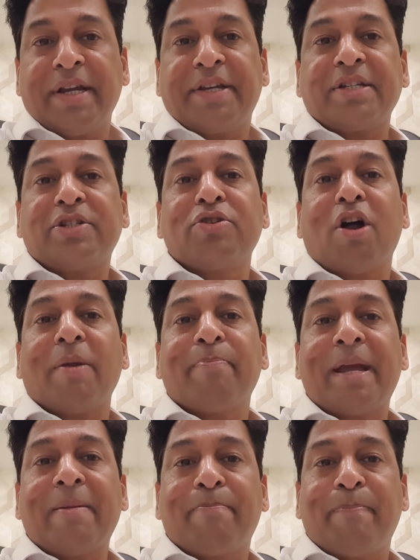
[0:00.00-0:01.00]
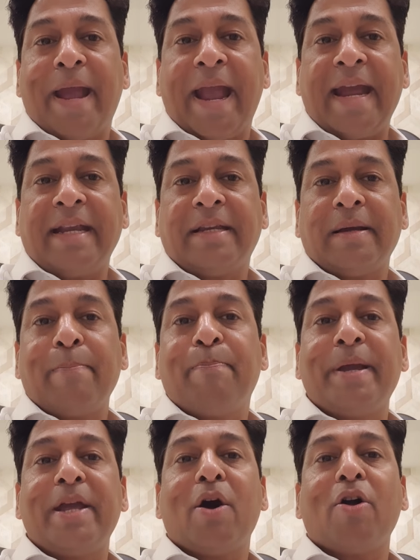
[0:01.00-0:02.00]
it is not being paid
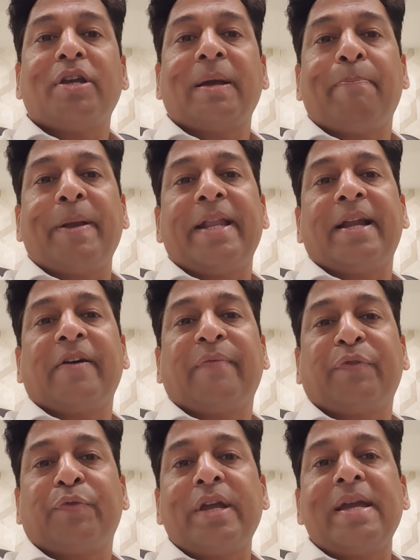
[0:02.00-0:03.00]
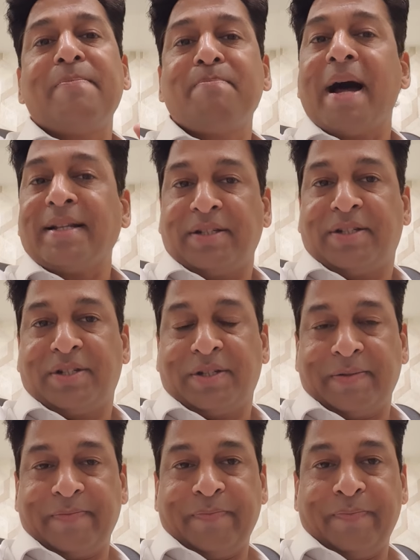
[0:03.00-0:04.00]
beyond a period of 3 months